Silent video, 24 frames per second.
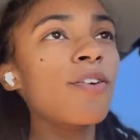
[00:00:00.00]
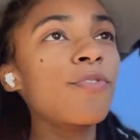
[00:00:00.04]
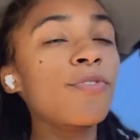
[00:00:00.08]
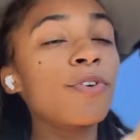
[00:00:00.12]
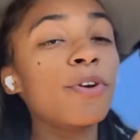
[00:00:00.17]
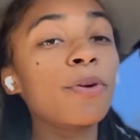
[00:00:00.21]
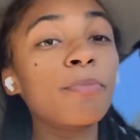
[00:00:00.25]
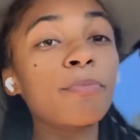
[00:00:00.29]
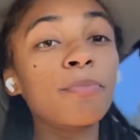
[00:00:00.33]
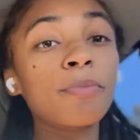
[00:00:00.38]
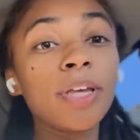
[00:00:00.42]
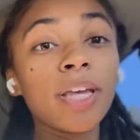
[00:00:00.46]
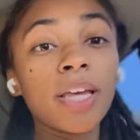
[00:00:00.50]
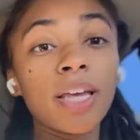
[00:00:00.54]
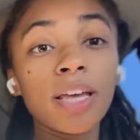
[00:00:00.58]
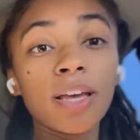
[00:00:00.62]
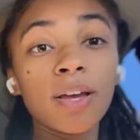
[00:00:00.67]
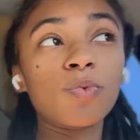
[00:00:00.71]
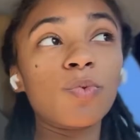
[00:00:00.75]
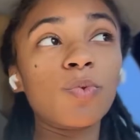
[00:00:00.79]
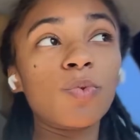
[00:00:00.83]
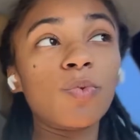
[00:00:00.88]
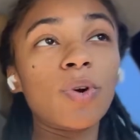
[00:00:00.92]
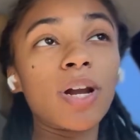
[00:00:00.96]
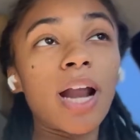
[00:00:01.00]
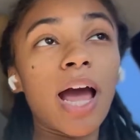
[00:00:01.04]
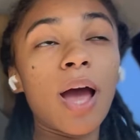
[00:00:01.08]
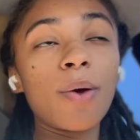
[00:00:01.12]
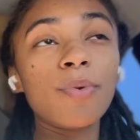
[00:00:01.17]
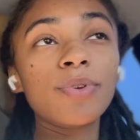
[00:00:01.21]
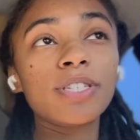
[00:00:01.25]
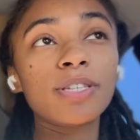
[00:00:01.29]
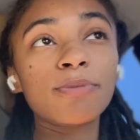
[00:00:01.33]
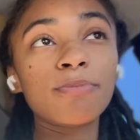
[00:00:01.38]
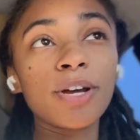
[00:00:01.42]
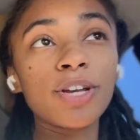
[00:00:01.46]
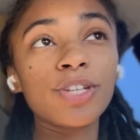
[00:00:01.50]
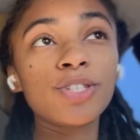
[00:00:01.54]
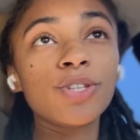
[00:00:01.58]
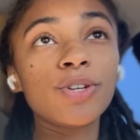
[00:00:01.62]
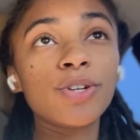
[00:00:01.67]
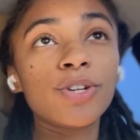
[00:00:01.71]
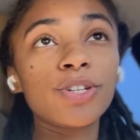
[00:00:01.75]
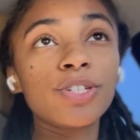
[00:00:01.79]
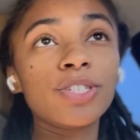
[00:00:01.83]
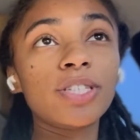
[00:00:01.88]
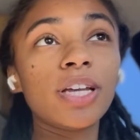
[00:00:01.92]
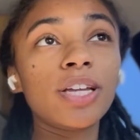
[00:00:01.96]
For me, when I was in my
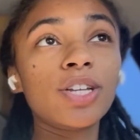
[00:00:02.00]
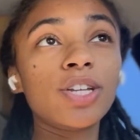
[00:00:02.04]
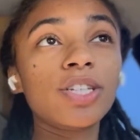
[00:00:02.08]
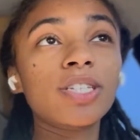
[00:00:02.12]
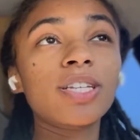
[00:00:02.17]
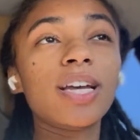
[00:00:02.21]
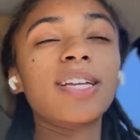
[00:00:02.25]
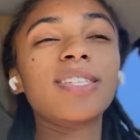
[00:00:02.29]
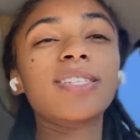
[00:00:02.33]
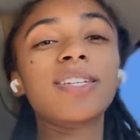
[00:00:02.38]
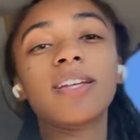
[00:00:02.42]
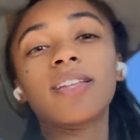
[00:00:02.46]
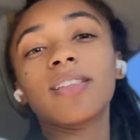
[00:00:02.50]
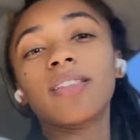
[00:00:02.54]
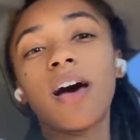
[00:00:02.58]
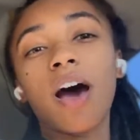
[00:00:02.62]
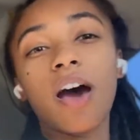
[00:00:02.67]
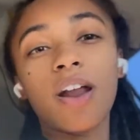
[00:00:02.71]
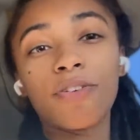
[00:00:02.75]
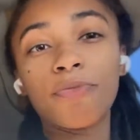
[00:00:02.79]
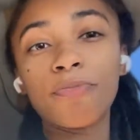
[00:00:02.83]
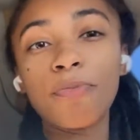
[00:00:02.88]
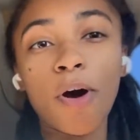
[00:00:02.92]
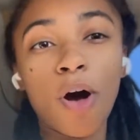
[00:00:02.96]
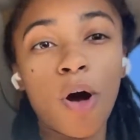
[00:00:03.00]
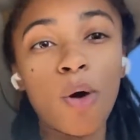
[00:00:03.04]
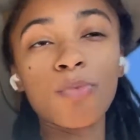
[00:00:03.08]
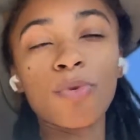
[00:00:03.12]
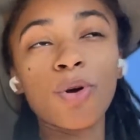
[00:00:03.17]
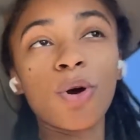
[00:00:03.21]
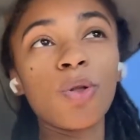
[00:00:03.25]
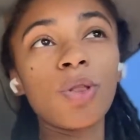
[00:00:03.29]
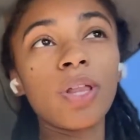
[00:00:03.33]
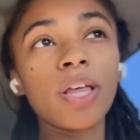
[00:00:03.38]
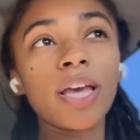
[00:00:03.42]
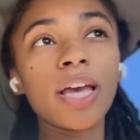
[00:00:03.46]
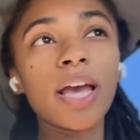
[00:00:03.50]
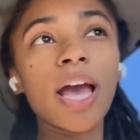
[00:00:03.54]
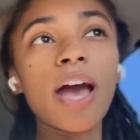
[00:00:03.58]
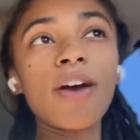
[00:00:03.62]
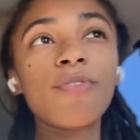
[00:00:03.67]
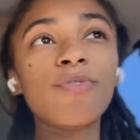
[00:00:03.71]
starter stages, I did a lot of palm rolling.